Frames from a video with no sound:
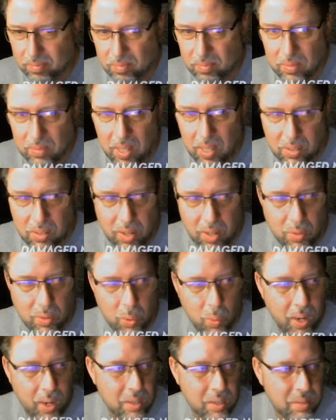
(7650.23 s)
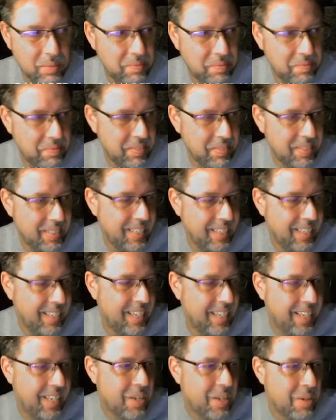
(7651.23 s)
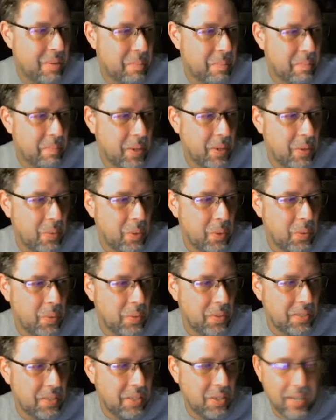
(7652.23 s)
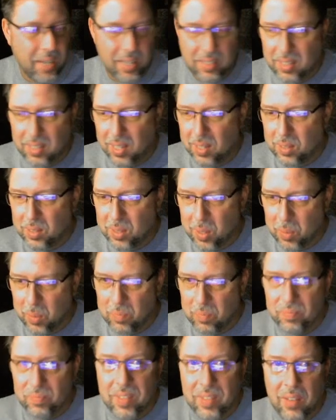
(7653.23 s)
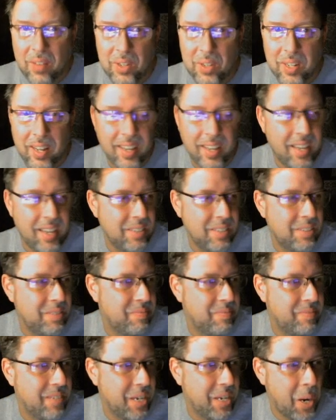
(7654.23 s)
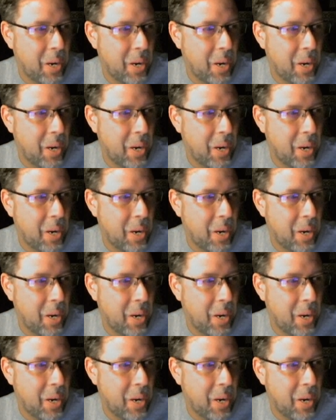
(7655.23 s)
everywhere, but we will see you guys again soon. Have a good night, guys. Take care.